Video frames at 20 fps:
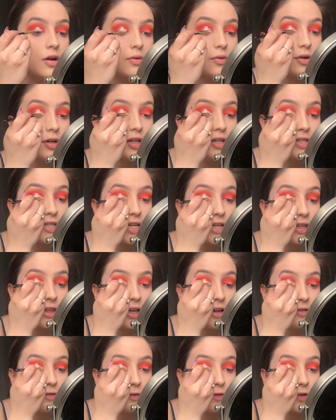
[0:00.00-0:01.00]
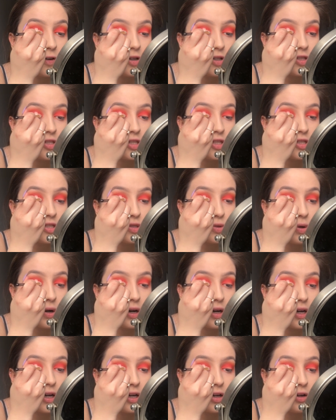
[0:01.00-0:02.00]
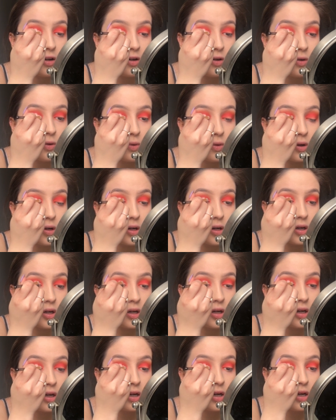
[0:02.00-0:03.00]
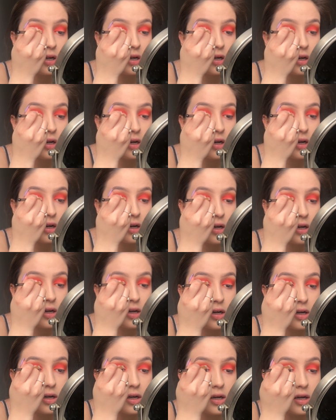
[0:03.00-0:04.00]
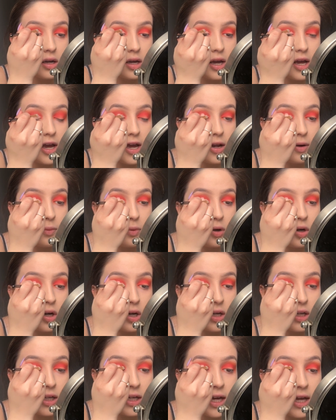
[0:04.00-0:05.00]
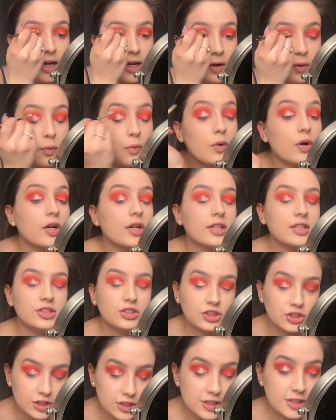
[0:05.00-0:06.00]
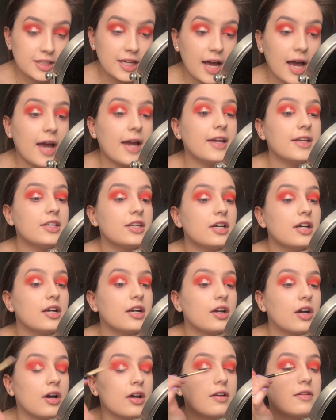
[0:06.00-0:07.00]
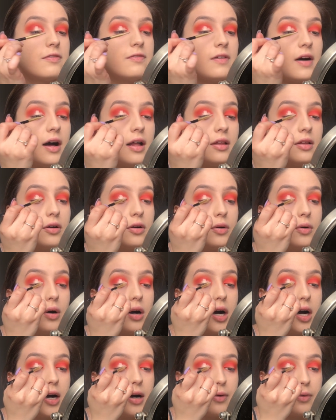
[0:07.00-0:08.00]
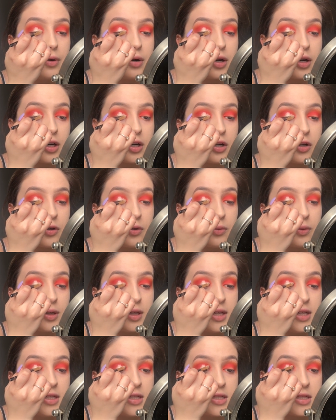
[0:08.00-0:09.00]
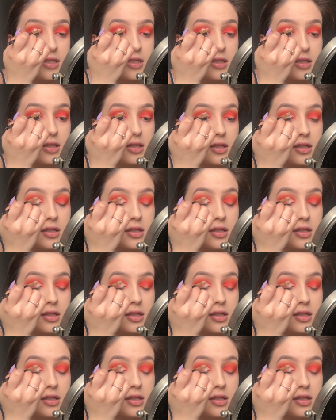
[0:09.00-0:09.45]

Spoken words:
We're going to take that first into our inner corner. And we're just kind of gonna follow our crease.